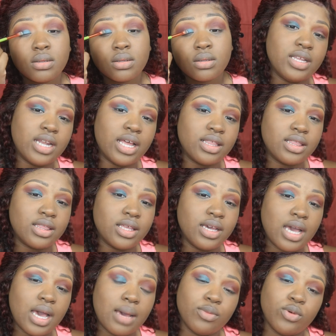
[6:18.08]
Then I
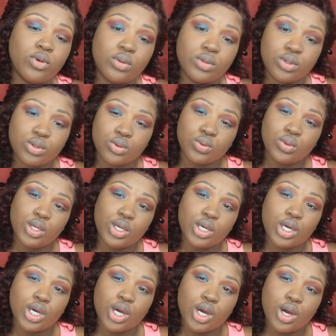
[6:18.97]
think I'm going to
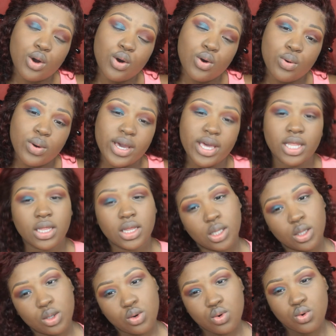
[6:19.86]
go in
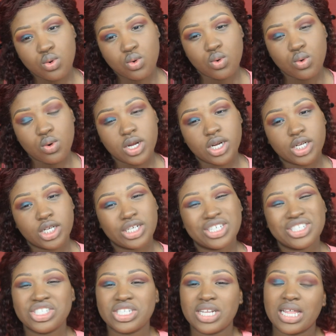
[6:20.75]
the
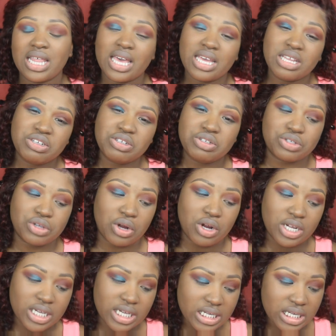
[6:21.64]
corner. Should I like
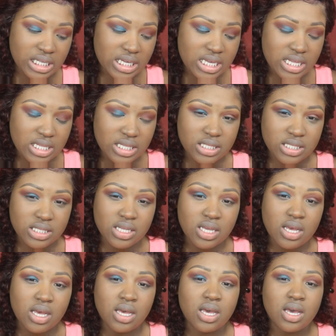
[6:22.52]
darken this
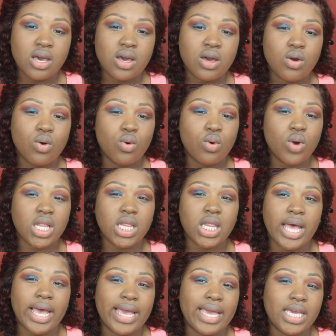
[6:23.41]
or
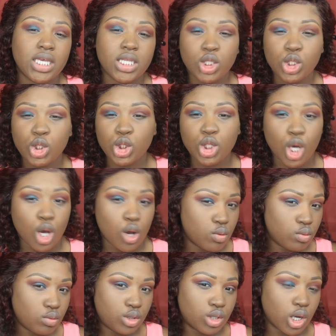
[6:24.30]
like
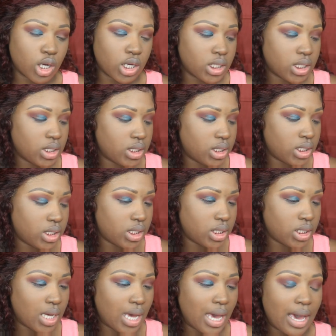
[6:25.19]
don't darken
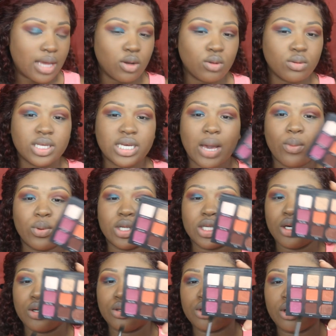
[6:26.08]
it? I don't think I
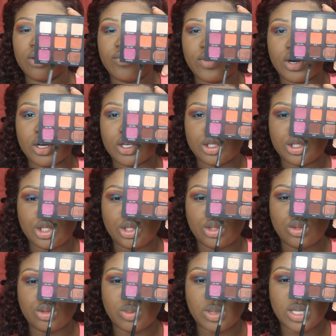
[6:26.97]
want to go so far as to
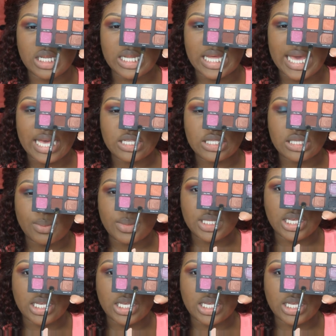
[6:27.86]
use black. So I'm